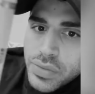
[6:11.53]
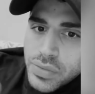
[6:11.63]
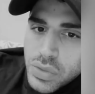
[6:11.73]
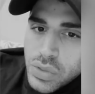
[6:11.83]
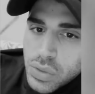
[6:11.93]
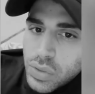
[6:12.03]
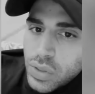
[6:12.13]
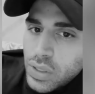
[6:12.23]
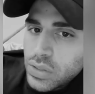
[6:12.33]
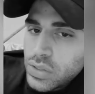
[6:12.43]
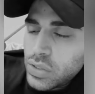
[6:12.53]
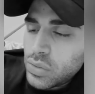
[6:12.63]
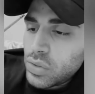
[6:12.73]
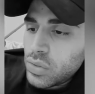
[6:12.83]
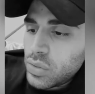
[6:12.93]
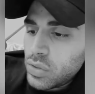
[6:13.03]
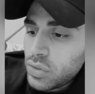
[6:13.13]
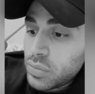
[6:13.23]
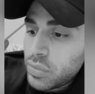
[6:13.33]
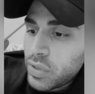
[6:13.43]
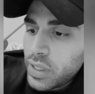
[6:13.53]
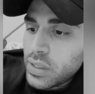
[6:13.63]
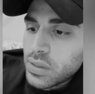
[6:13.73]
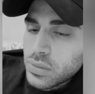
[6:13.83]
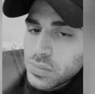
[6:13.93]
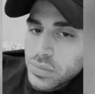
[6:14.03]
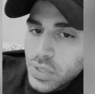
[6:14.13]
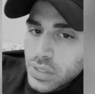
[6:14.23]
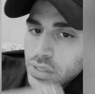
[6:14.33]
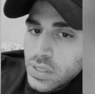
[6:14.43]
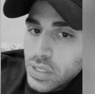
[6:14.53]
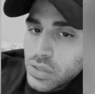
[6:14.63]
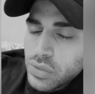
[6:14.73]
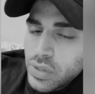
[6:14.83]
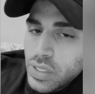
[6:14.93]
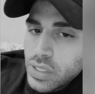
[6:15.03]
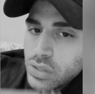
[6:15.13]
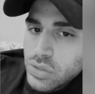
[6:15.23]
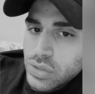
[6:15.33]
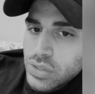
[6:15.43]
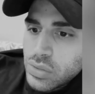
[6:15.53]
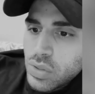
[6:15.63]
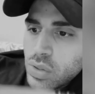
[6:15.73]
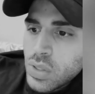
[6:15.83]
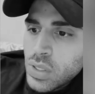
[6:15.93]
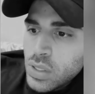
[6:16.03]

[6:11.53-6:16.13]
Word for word: if you don't know how to zero your brain, like to get your thinking to zero.